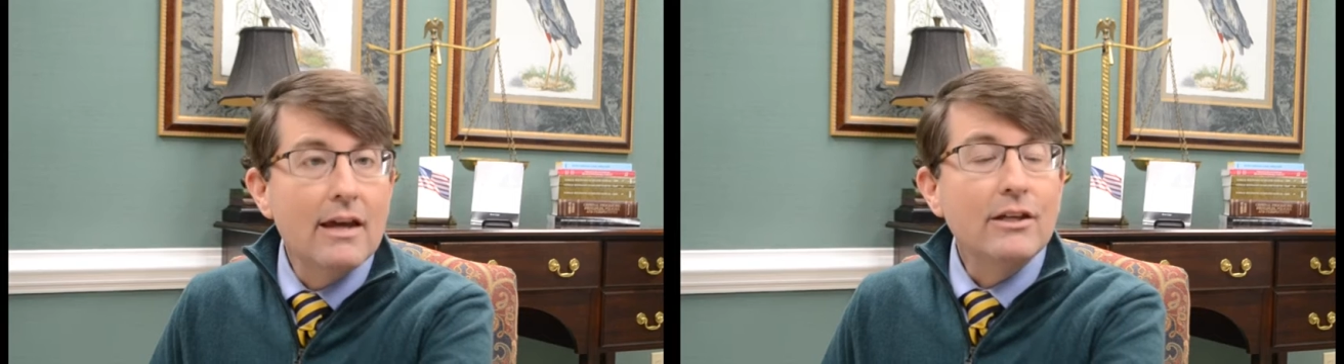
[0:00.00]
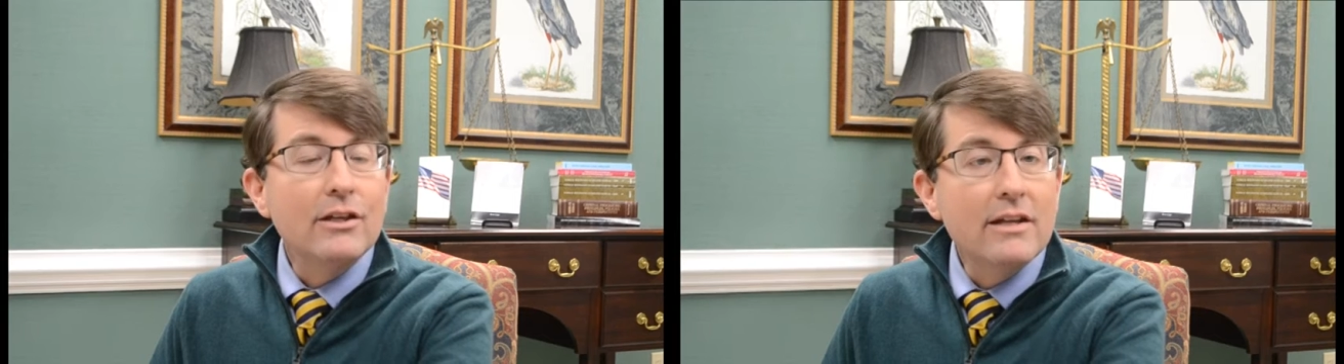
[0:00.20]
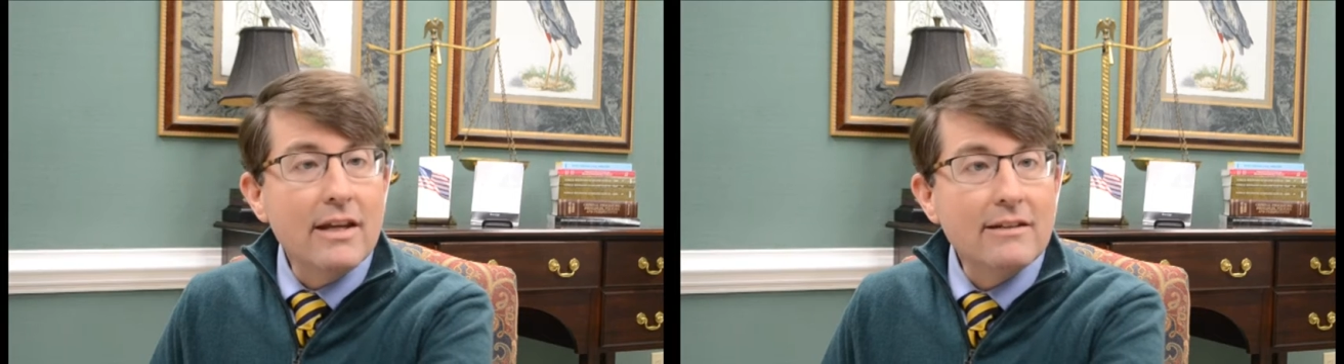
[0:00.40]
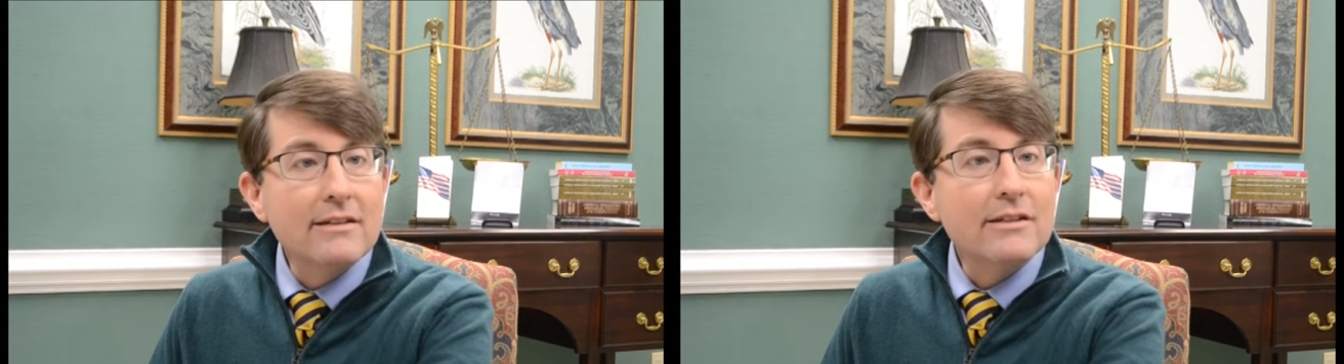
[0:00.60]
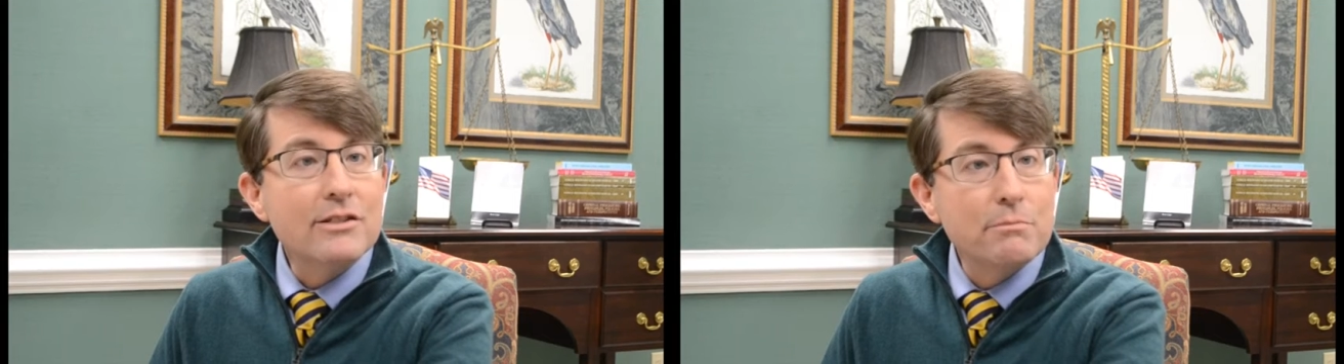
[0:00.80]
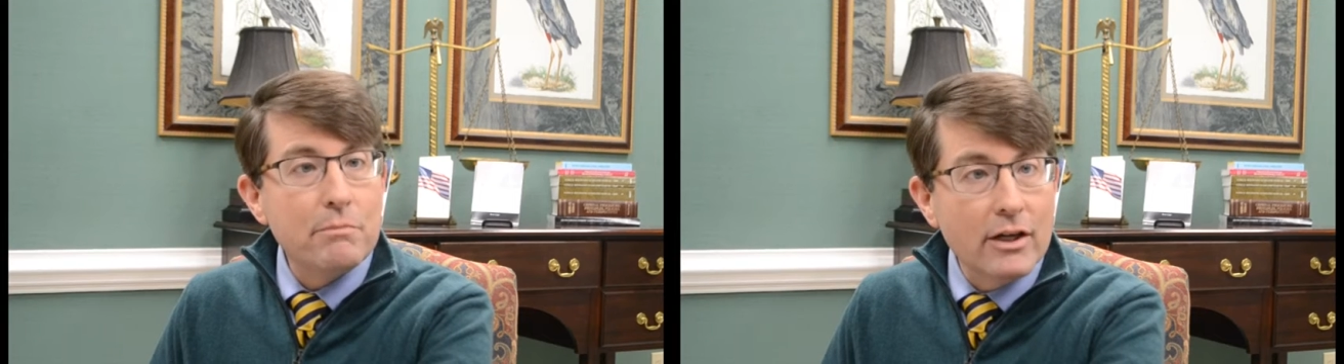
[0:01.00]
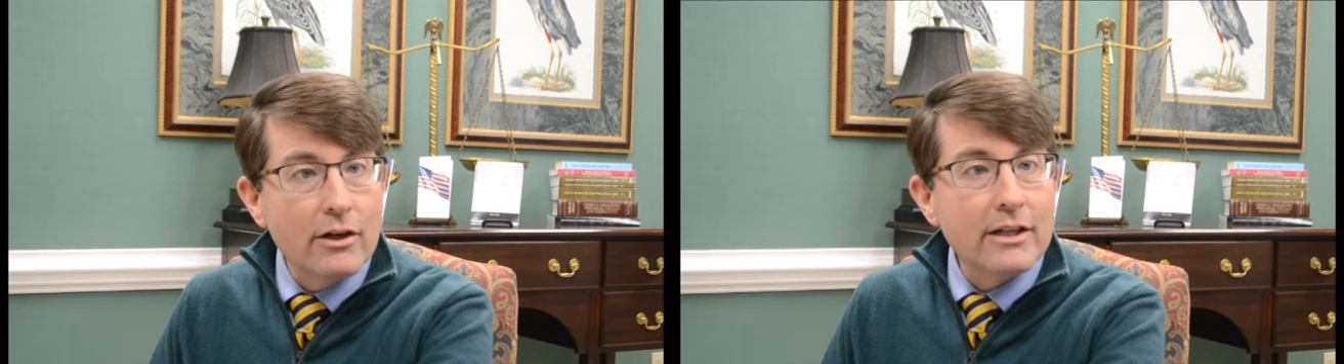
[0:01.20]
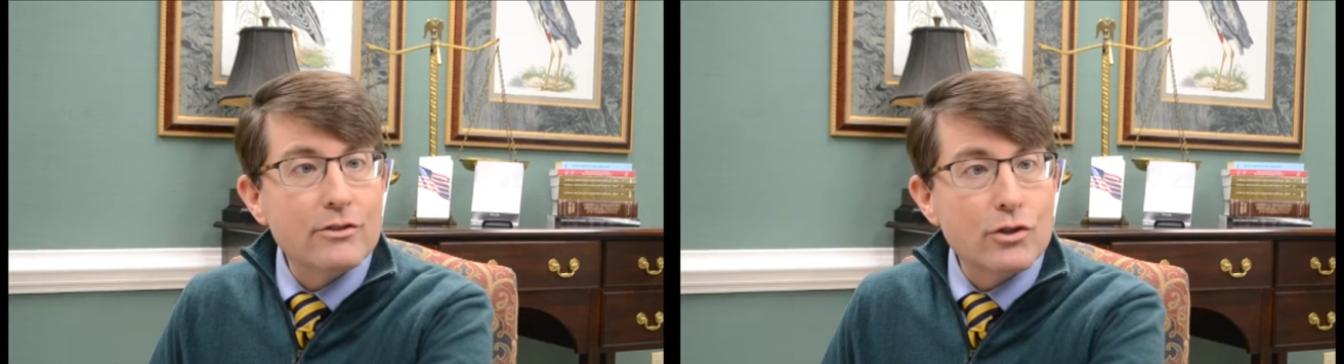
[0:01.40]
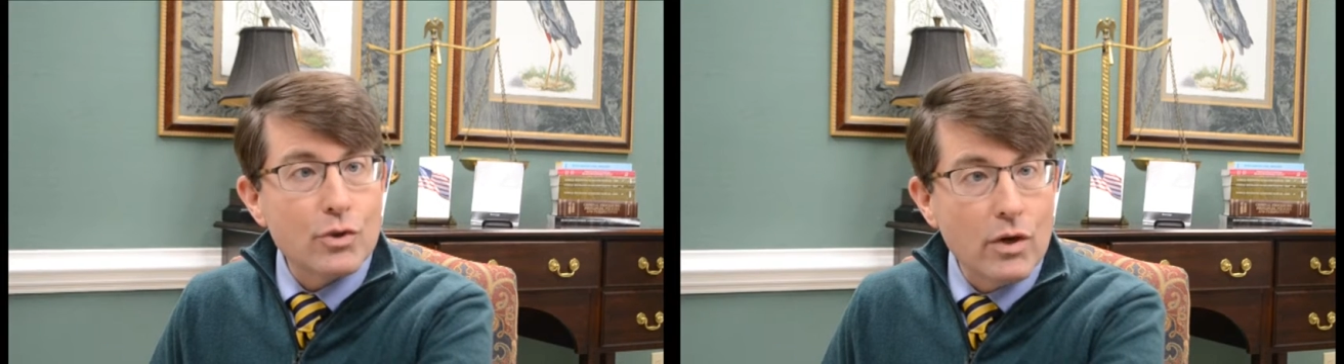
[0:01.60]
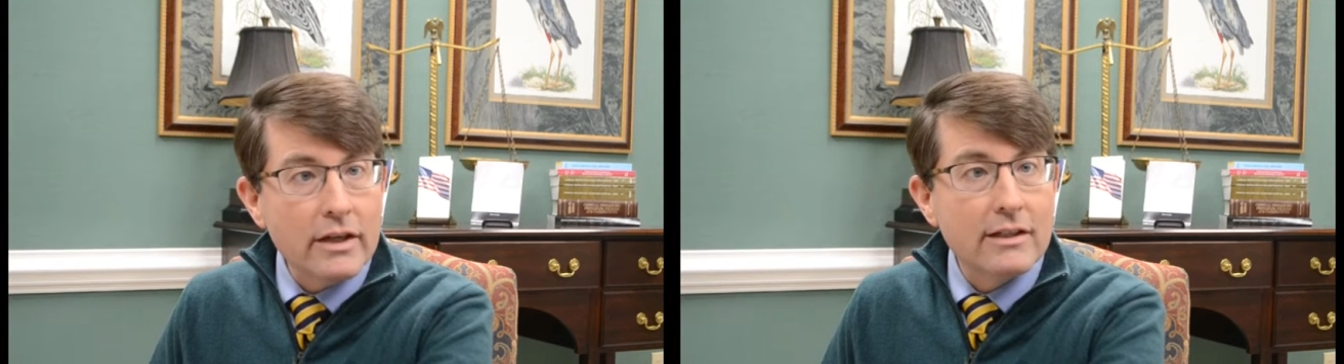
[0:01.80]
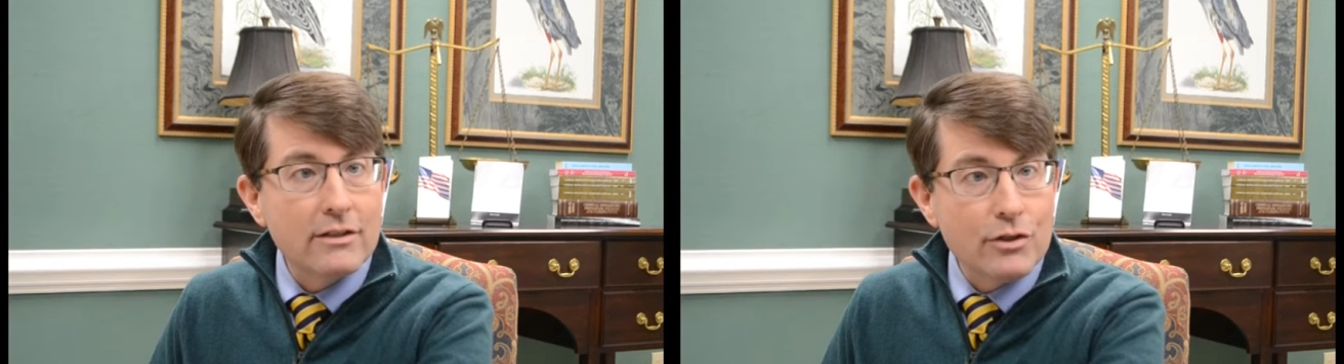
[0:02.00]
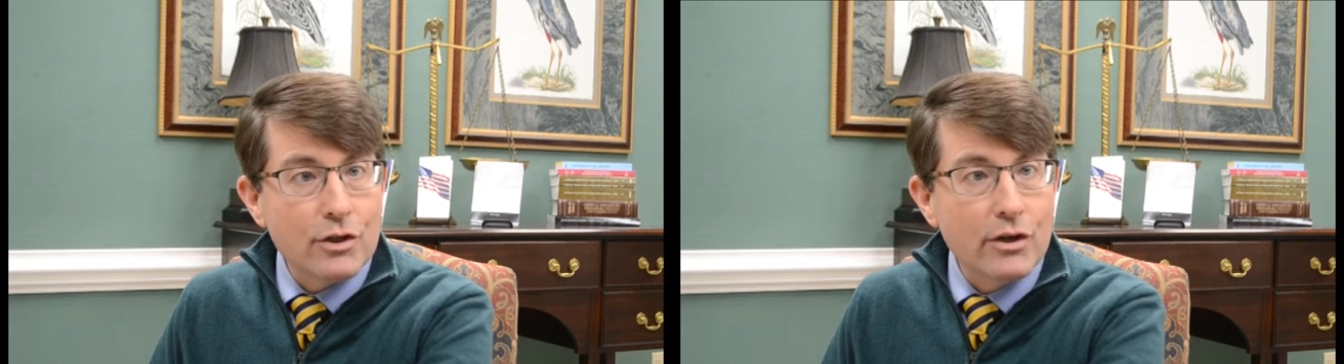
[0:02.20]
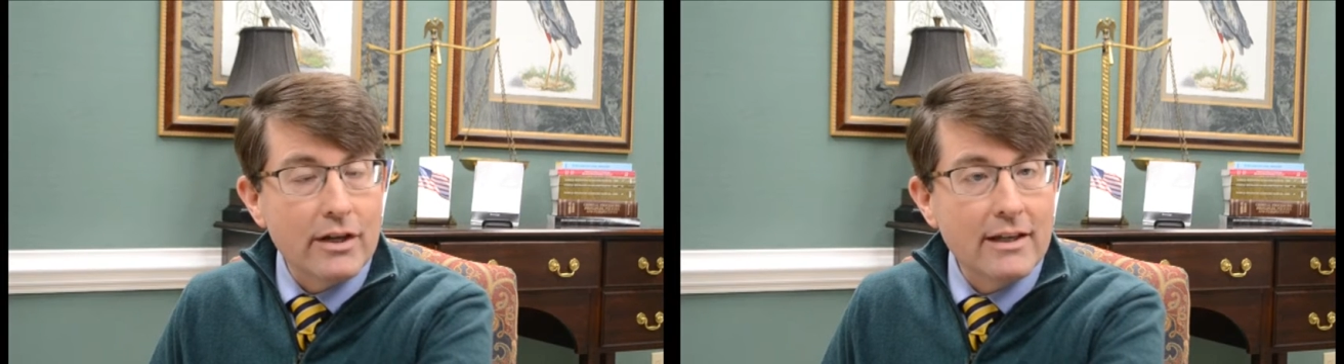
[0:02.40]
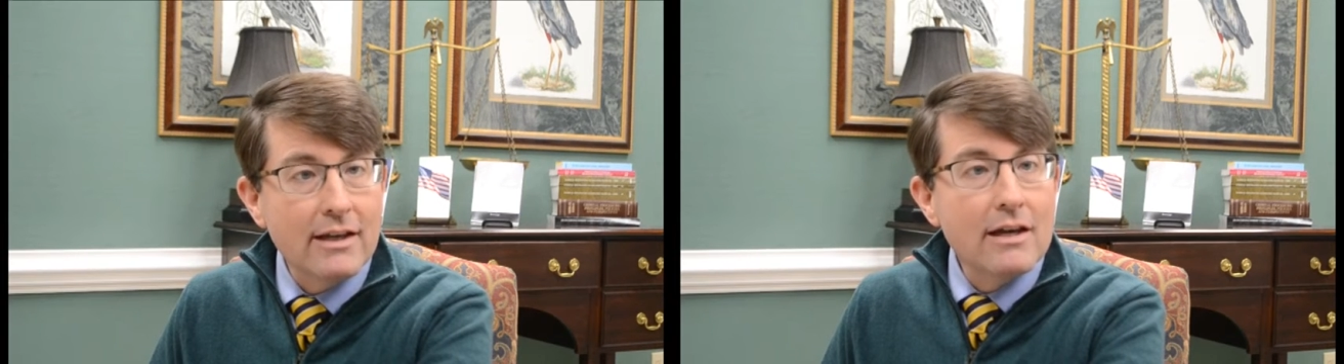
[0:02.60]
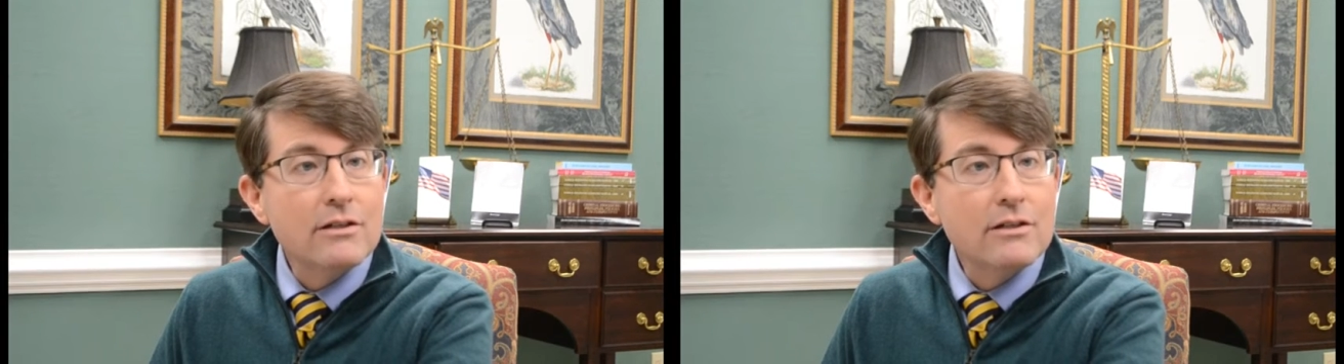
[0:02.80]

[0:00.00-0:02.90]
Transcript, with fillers: You need an experienced trucking attorney